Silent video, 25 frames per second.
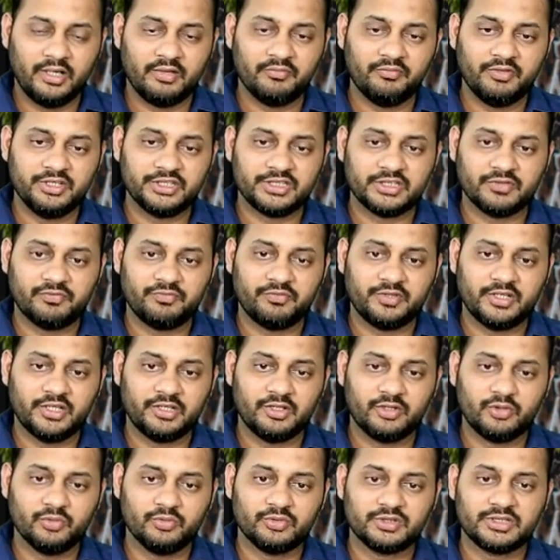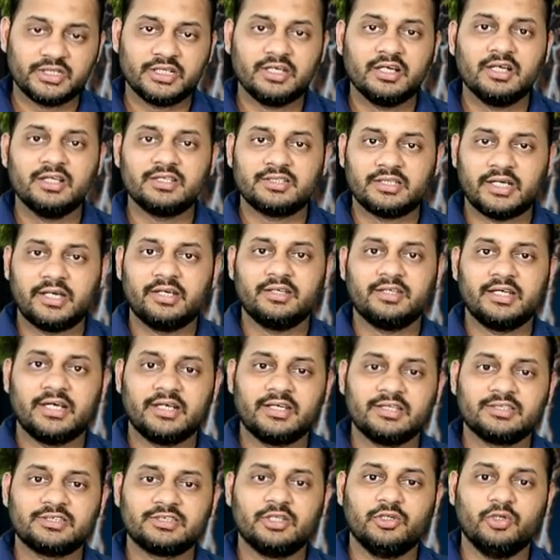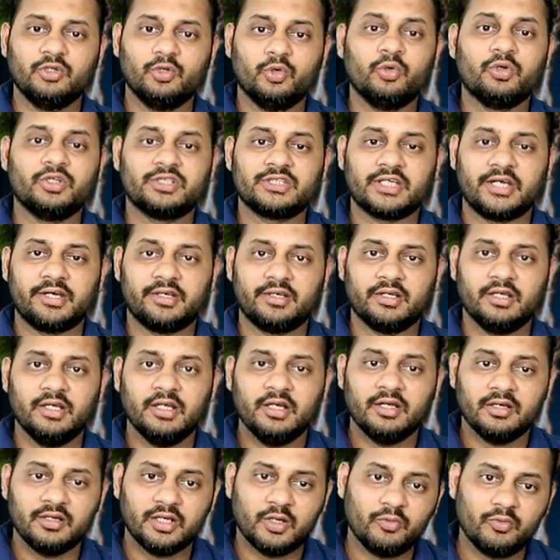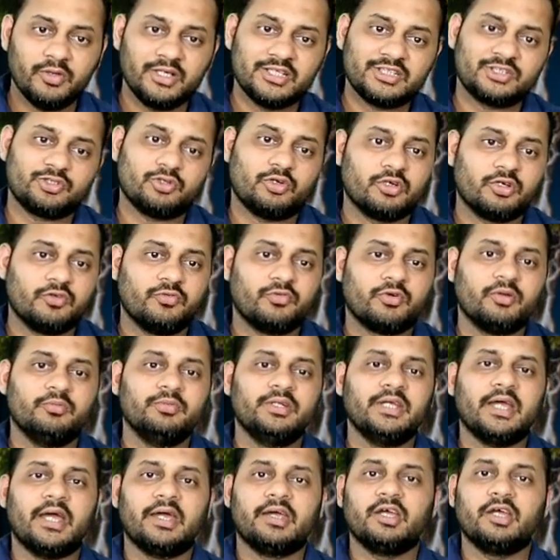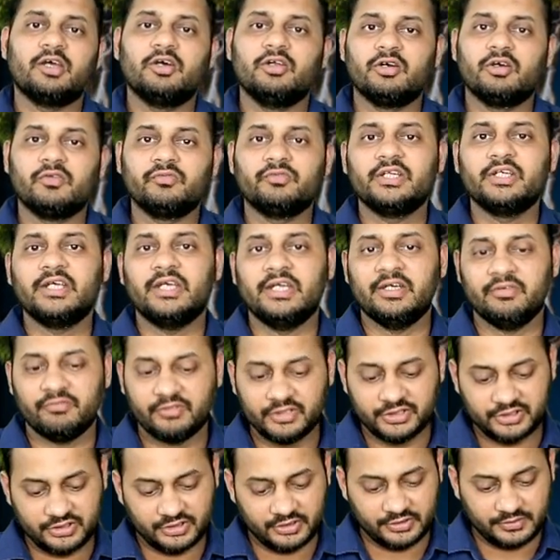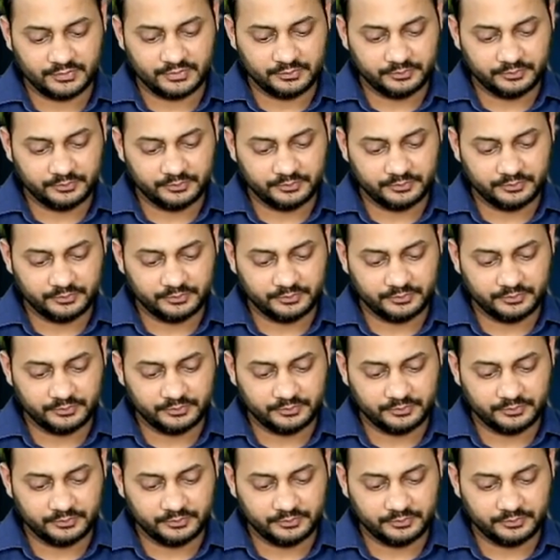we shifted to single side, that is the loan side. Now let's talk from the angle of the investor.